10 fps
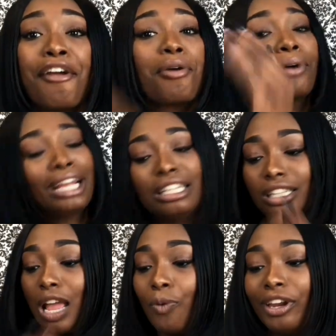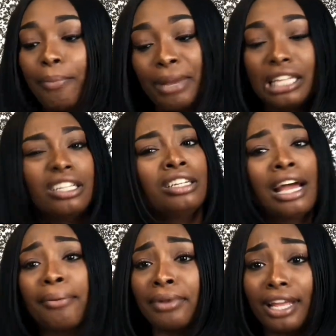when he say we the best, he
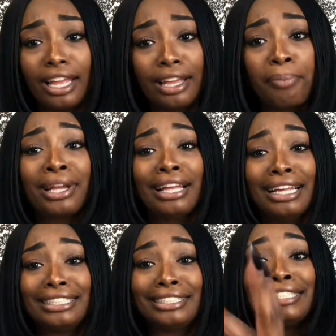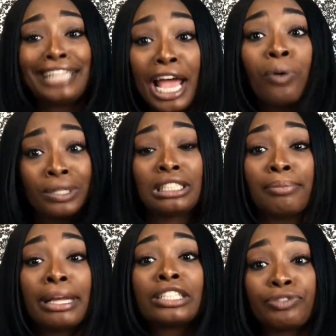not playing, because that was the
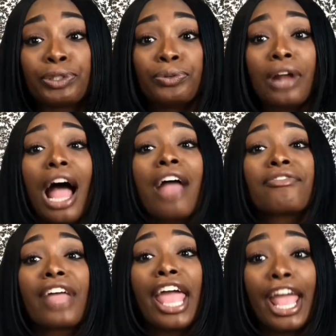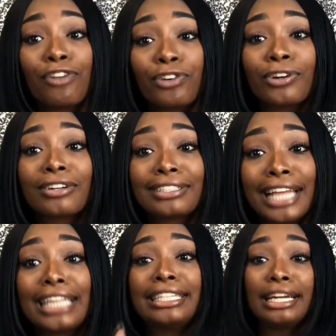best food I've ever
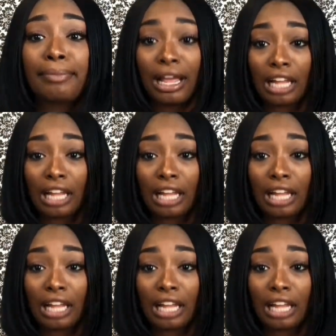tasted in my